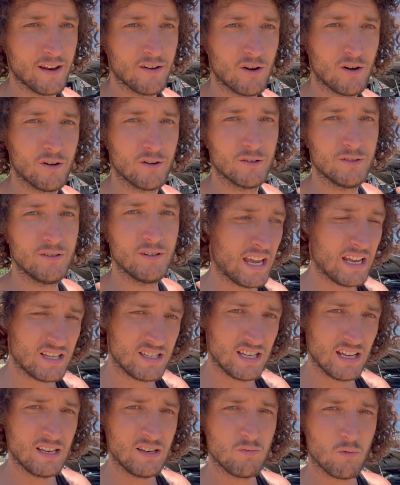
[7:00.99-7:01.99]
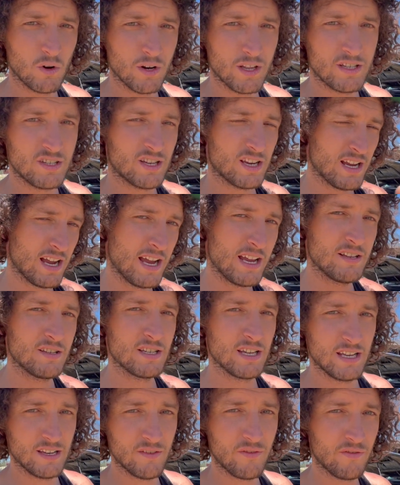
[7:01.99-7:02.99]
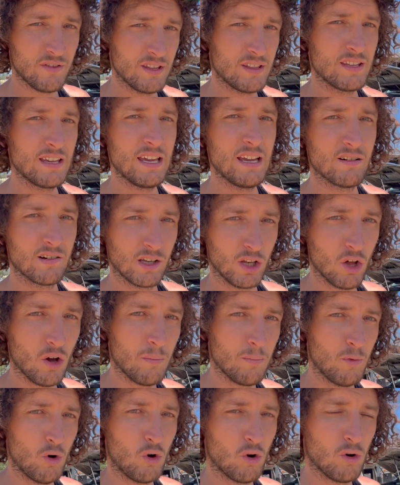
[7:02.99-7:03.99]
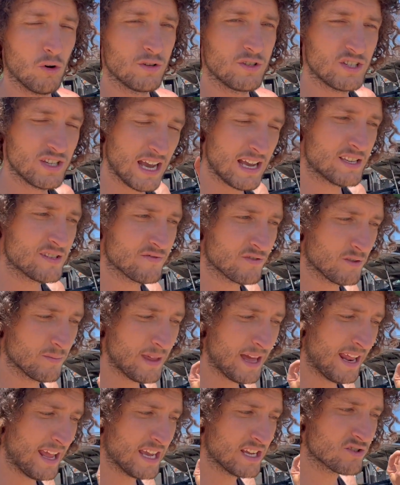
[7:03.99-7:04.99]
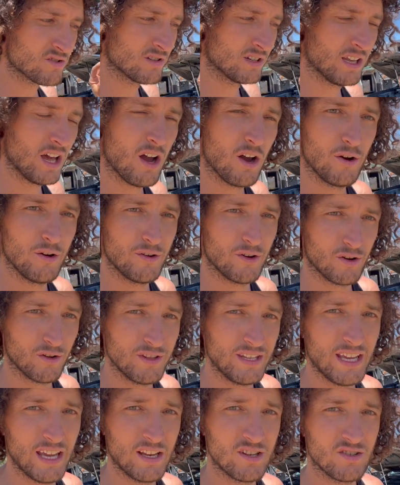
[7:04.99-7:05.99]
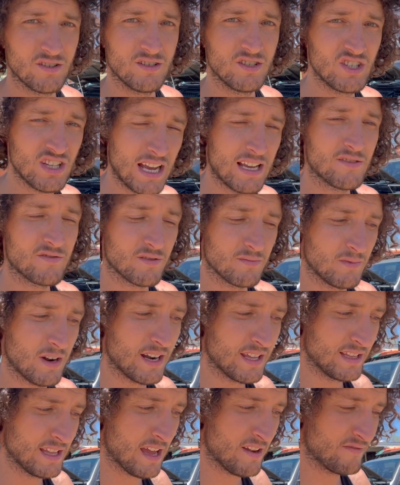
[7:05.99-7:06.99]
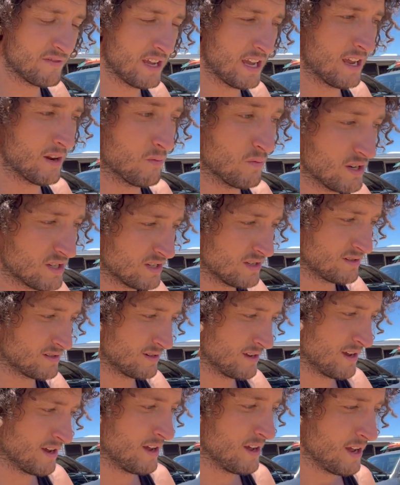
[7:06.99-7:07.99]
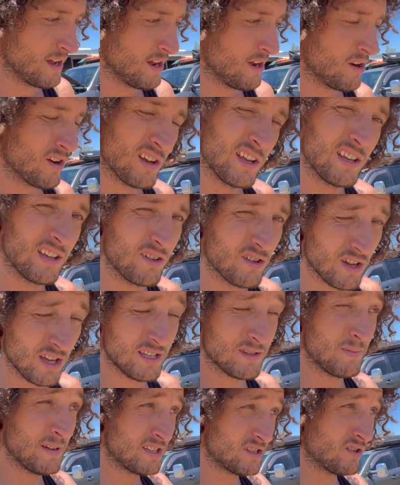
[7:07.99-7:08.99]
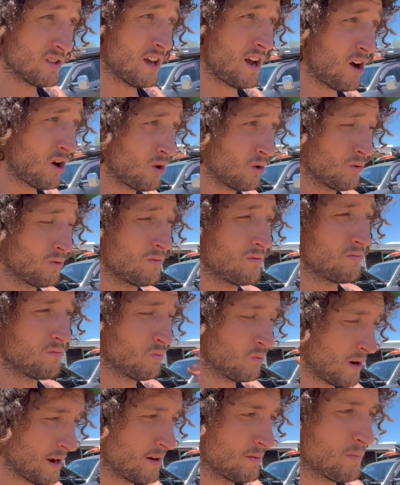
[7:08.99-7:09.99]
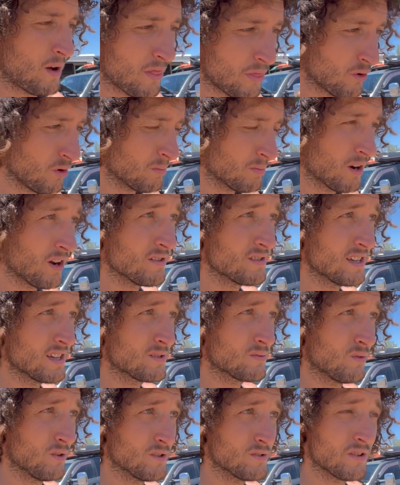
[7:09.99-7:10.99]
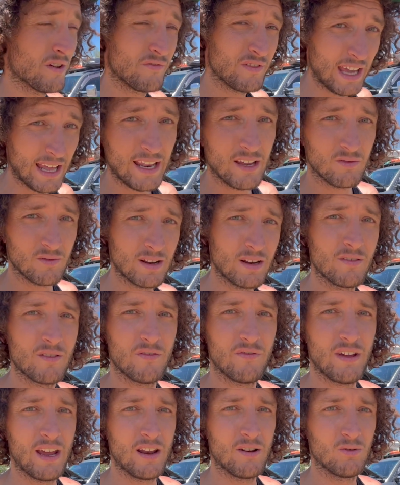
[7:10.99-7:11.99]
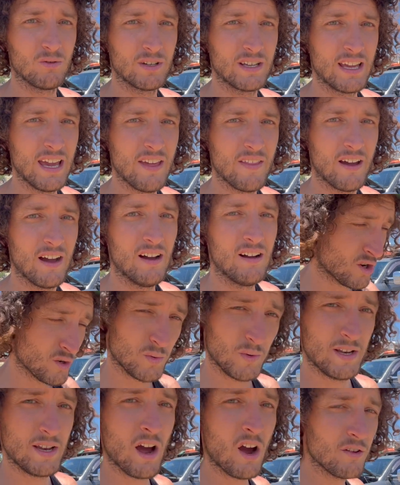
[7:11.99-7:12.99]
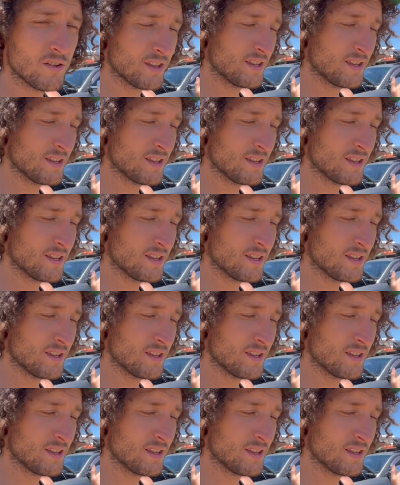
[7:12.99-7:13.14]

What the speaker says: on, it did want to change into 5th gear a lot more just from that extra load on the engine, just from running that fan, which gets me to the whole where my thought process was of getting rid of the fan altogether, because we know that